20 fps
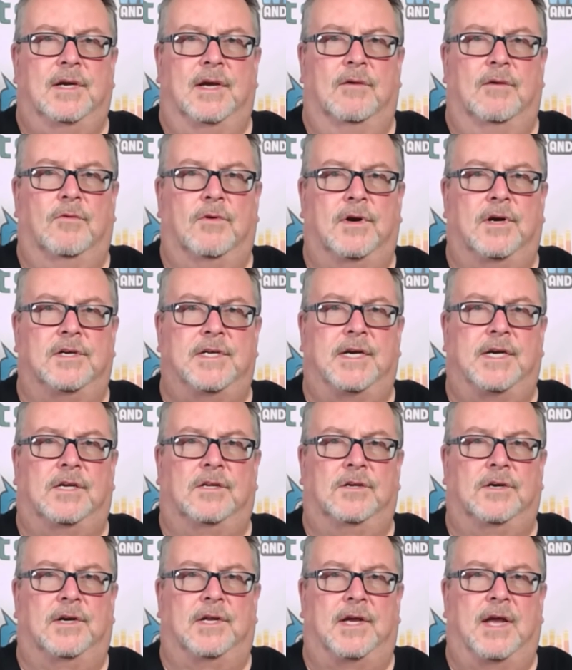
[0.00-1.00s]
And we're going to take a
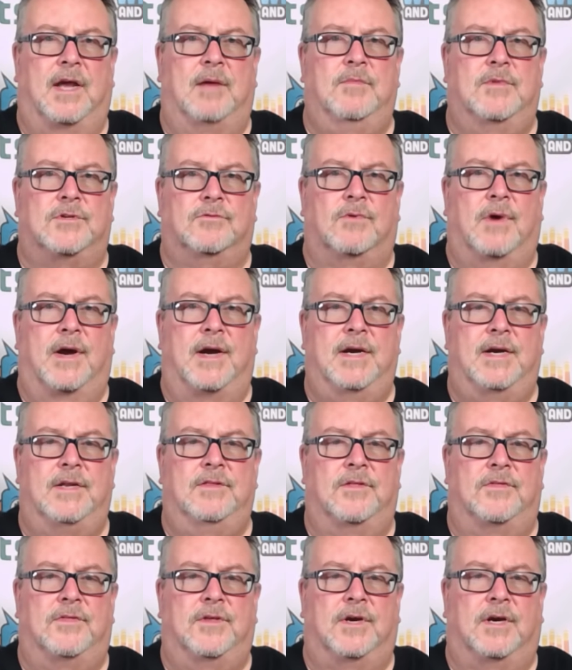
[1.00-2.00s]
look at a game that's right
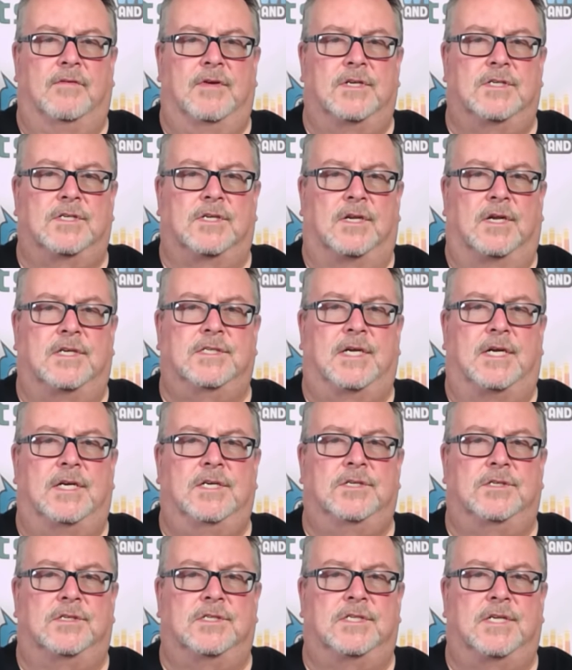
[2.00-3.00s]
in the thick of it. It's the Los
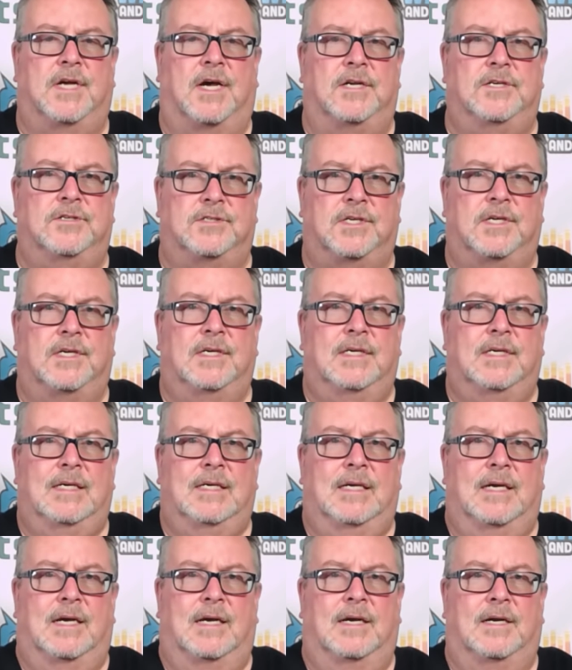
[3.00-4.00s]
Angeles Dodgers
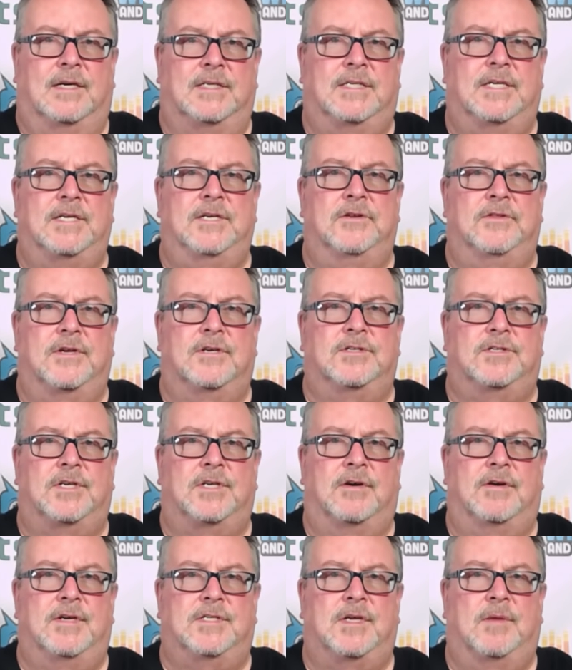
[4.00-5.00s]
continue their
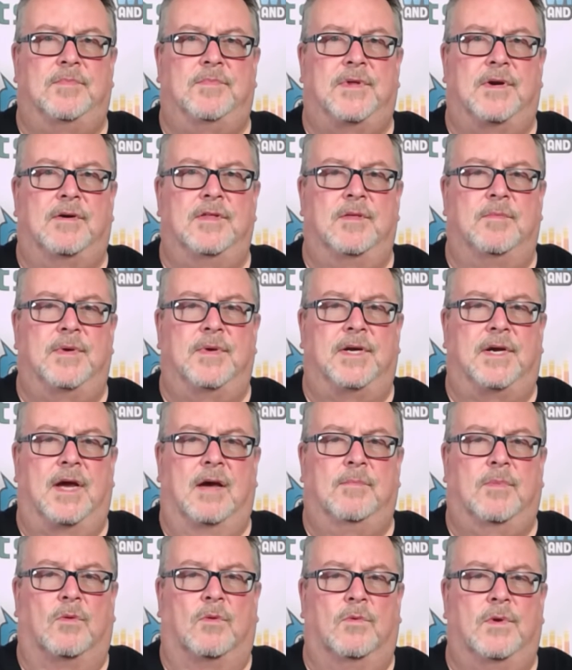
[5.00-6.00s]
series up there in the Big
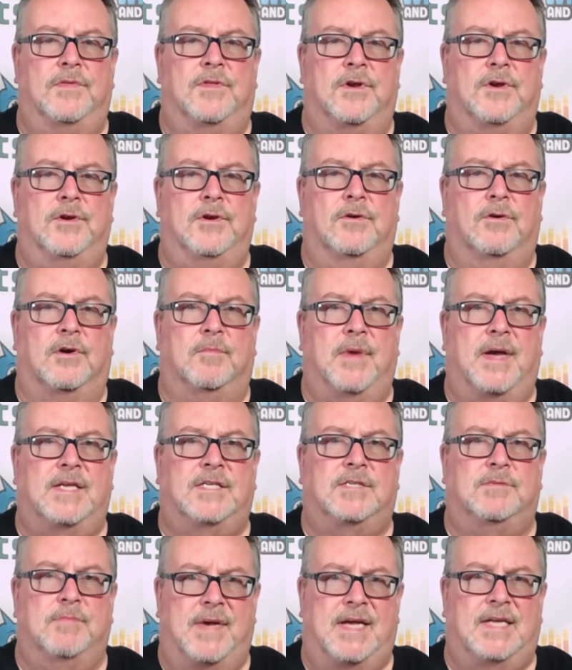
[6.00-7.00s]
Apple with the New York
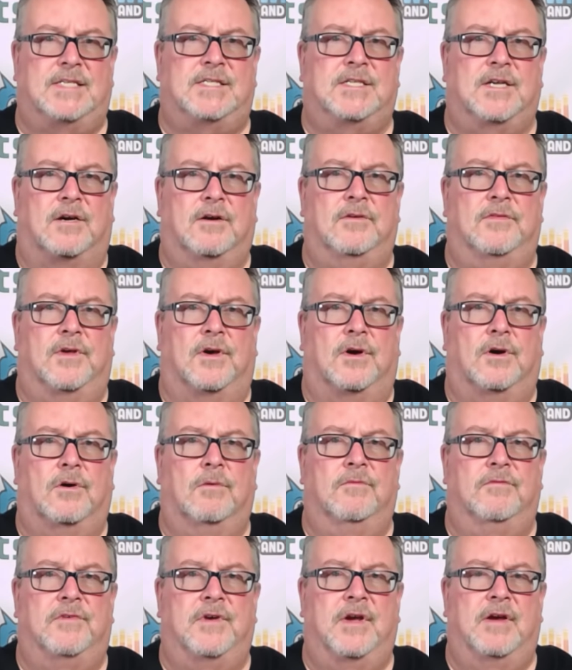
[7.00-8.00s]
Mets. Mets are the
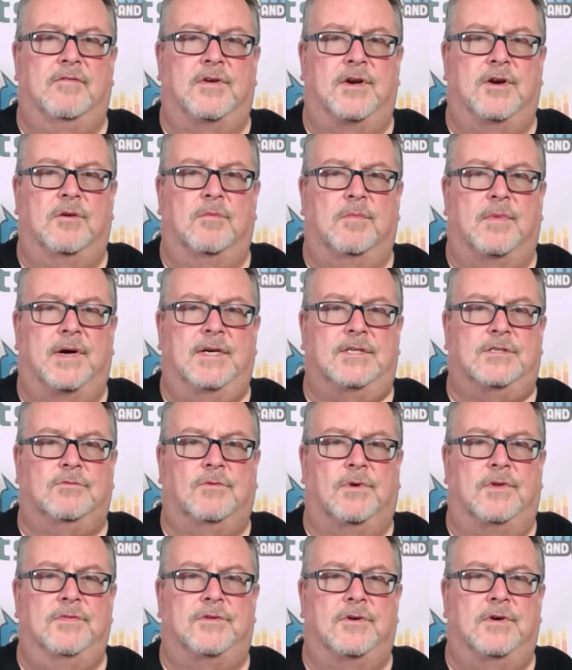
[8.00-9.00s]
home favorite here, minus
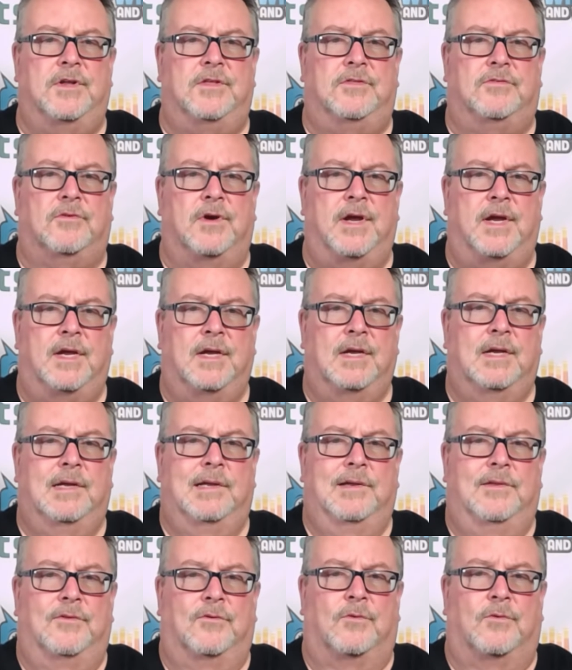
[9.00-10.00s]
133.
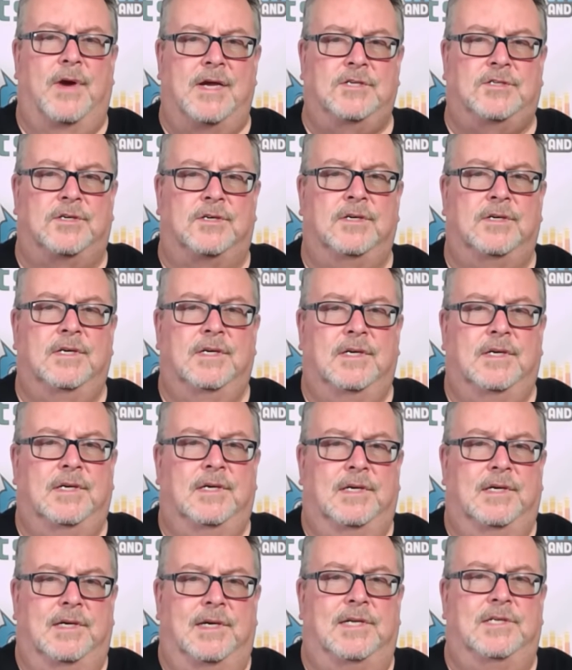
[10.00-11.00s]
The Razor,
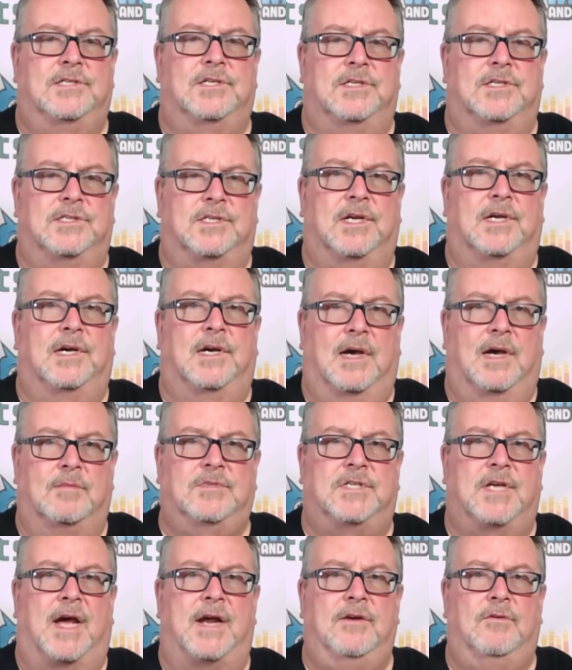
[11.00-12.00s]
he says,
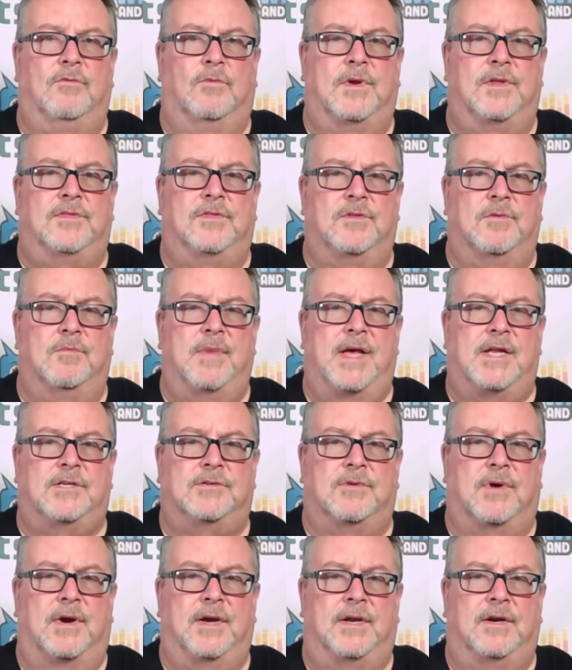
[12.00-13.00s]
I'm siding with the
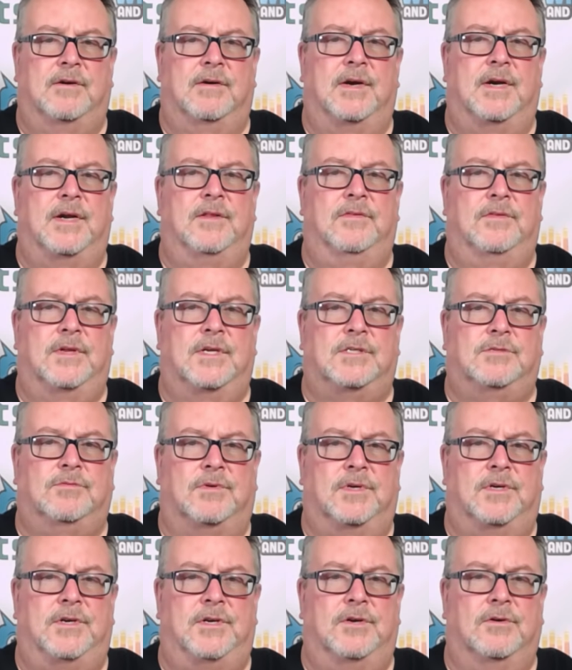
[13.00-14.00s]
Mets right here in this
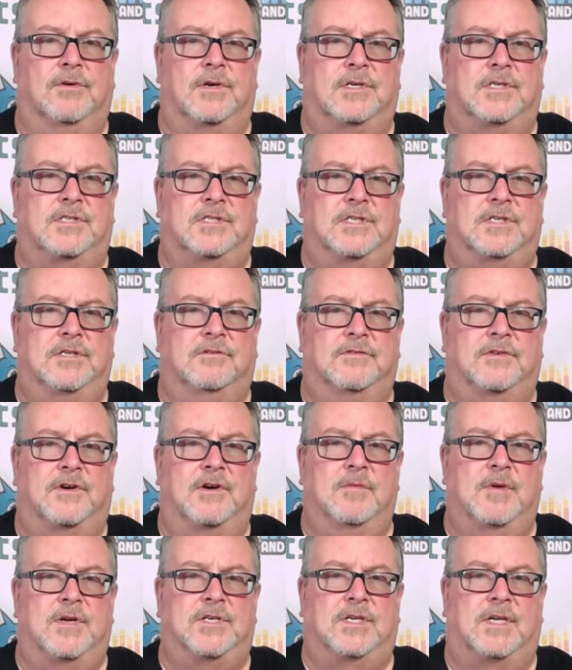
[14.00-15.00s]
one. New York is still
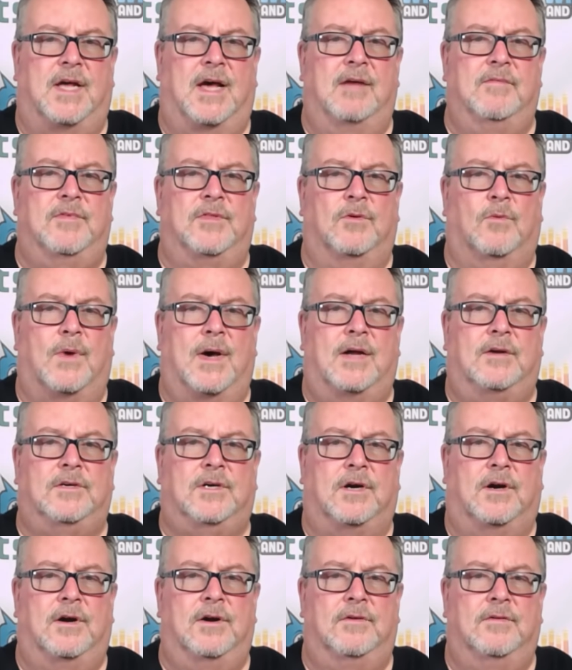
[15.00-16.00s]
very much alive in the
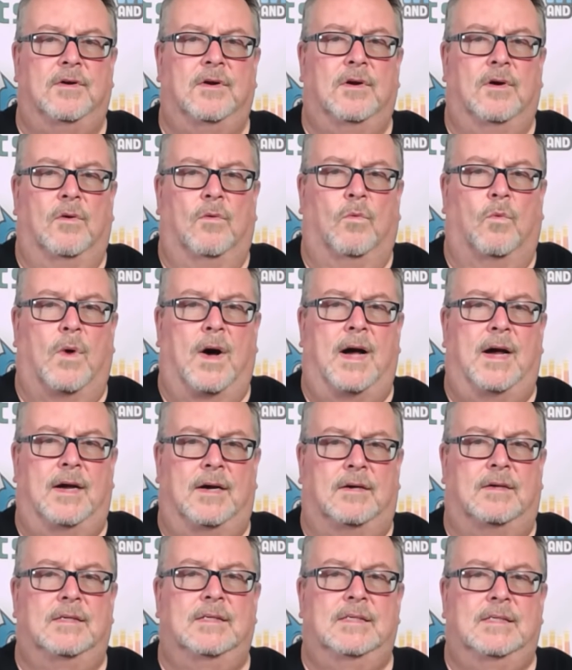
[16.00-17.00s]
wild card,
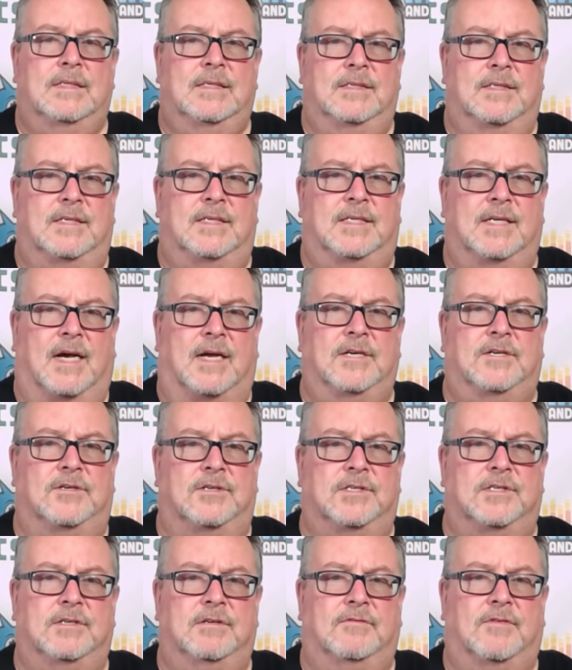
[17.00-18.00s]
while the
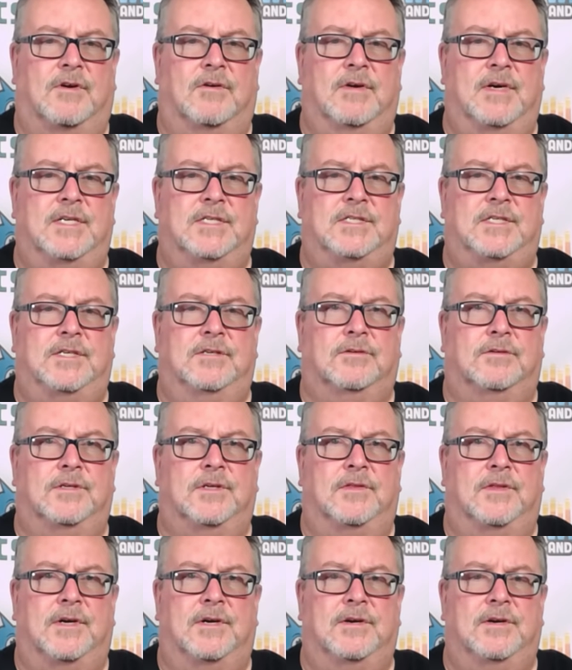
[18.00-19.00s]
Dodgers have already
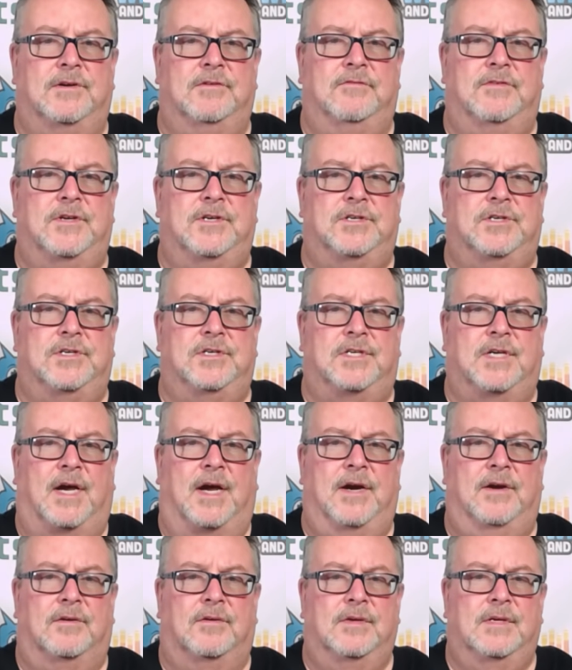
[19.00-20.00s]
sealed their division
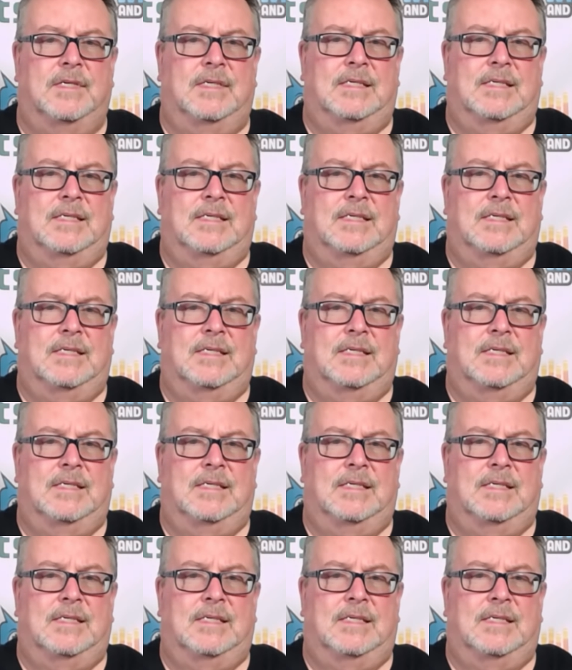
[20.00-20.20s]
title.